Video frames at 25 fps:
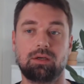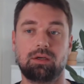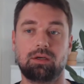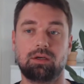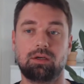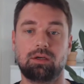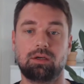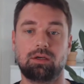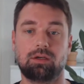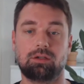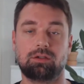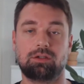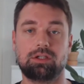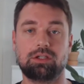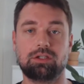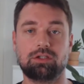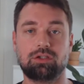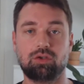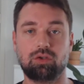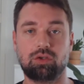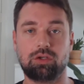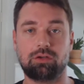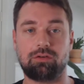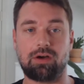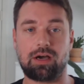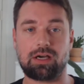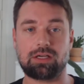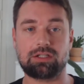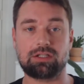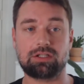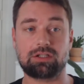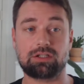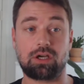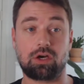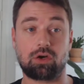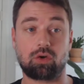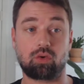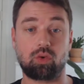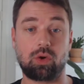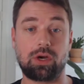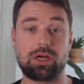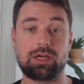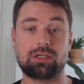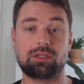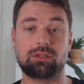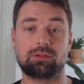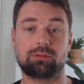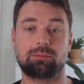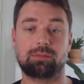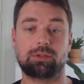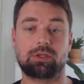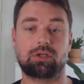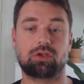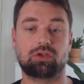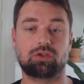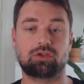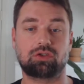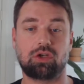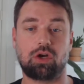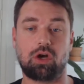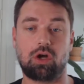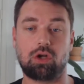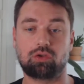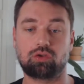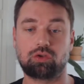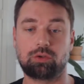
These new devices are great because they're ultra